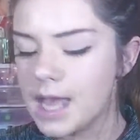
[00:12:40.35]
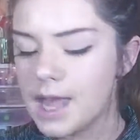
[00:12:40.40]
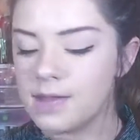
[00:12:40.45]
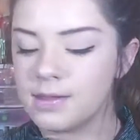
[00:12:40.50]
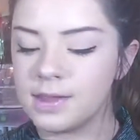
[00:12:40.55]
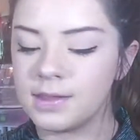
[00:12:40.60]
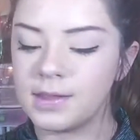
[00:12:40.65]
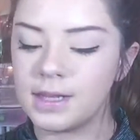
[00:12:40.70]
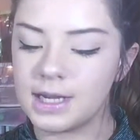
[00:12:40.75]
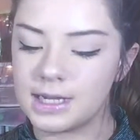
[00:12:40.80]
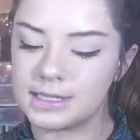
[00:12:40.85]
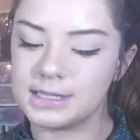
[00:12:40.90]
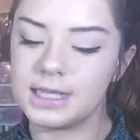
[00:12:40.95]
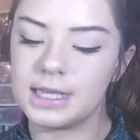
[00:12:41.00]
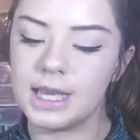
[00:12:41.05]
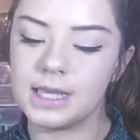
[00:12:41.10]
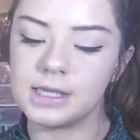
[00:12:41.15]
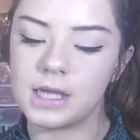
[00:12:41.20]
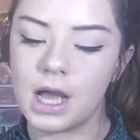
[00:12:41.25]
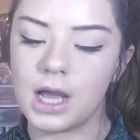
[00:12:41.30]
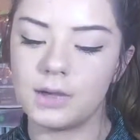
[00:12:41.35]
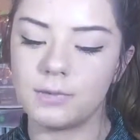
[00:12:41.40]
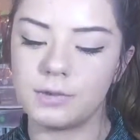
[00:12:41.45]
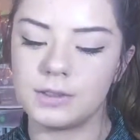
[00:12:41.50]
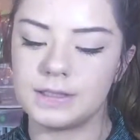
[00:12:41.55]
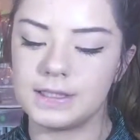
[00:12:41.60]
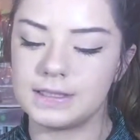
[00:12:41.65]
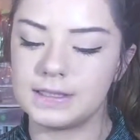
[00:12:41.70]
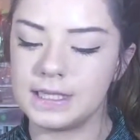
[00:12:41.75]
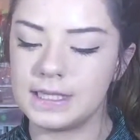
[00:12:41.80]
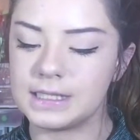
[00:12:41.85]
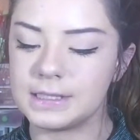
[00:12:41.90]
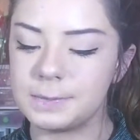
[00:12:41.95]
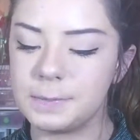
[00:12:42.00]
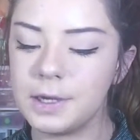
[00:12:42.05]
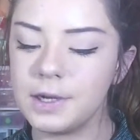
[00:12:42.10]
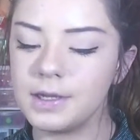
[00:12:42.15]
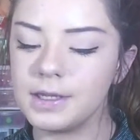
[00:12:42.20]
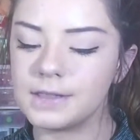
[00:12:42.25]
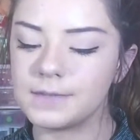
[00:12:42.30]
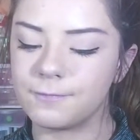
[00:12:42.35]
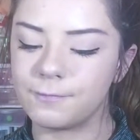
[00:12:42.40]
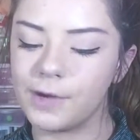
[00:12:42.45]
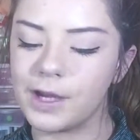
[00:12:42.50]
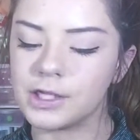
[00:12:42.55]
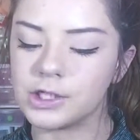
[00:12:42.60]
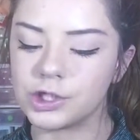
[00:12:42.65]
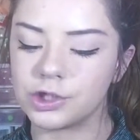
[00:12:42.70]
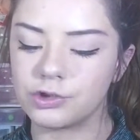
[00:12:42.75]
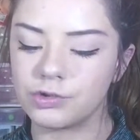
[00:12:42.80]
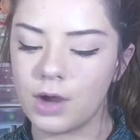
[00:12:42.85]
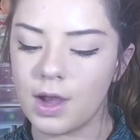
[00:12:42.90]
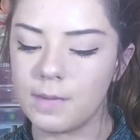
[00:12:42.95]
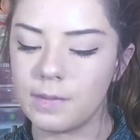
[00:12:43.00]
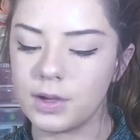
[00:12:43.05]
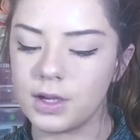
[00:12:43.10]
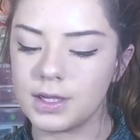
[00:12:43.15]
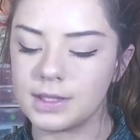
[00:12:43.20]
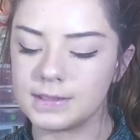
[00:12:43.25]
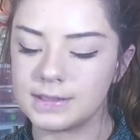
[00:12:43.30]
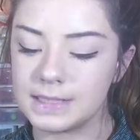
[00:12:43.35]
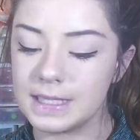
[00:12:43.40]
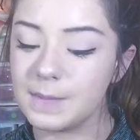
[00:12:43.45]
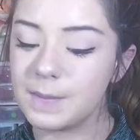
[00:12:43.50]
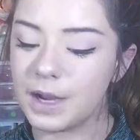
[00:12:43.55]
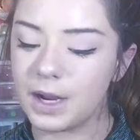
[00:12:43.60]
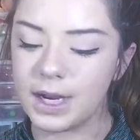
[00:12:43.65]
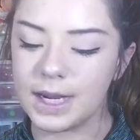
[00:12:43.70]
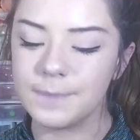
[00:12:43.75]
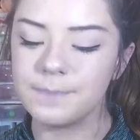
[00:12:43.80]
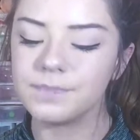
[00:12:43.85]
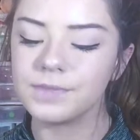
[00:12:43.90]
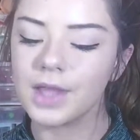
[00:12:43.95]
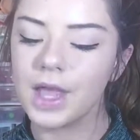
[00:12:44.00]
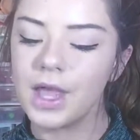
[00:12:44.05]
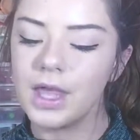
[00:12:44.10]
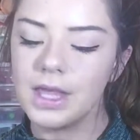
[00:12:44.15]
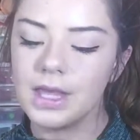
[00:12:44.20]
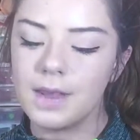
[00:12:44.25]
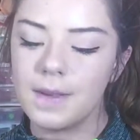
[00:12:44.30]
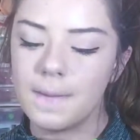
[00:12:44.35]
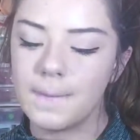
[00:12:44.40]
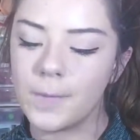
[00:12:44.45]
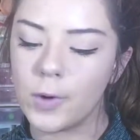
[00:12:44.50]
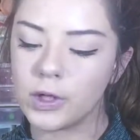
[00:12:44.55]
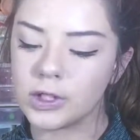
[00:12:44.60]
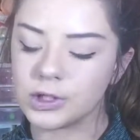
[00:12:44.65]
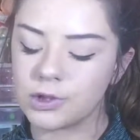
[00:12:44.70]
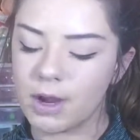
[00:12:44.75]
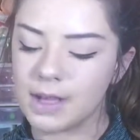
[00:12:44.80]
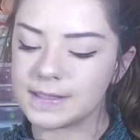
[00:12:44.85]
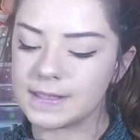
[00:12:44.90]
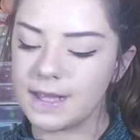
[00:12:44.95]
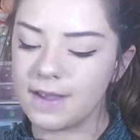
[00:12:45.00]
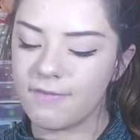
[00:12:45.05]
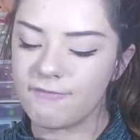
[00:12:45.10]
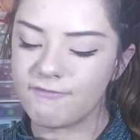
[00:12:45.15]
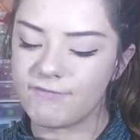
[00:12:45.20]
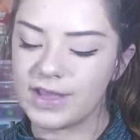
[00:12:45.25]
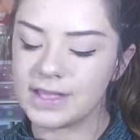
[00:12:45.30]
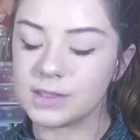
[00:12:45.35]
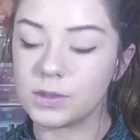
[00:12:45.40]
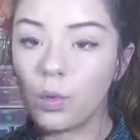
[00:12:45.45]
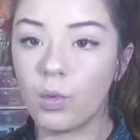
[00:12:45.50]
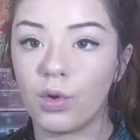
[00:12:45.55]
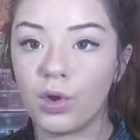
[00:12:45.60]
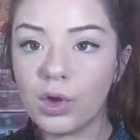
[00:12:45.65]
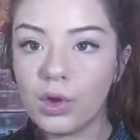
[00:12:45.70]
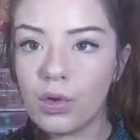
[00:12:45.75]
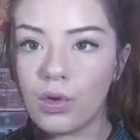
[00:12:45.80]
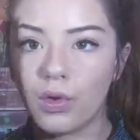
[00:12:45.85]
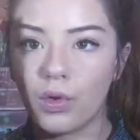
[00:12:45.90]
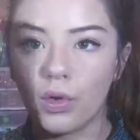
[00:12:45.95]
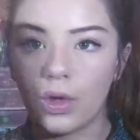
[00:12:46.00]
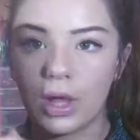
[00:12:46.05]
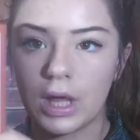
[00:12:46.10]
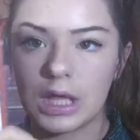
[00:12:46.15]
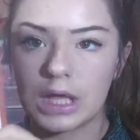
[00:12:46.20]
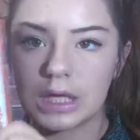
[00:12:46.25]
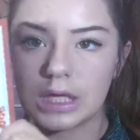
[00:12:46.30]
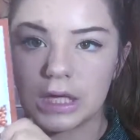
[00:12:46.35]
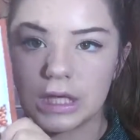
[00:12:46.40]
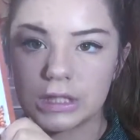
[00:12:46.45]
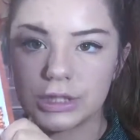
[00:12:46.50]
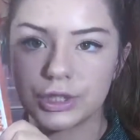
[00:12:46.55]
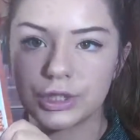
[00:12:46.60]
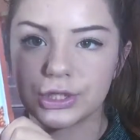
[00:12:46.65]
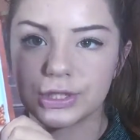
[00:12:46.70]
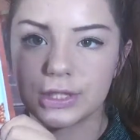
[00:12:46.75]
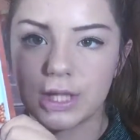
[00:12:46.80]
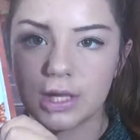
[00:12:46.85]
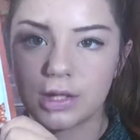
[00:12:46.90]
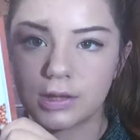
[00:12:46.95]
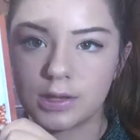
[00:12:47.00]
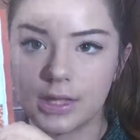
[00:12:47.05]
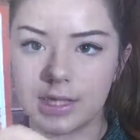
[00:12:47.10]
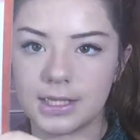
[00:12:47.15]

and then the next thing I got was this Experience Fresh Strawberry Seaberry Moisturizing Face Oil, and it's just like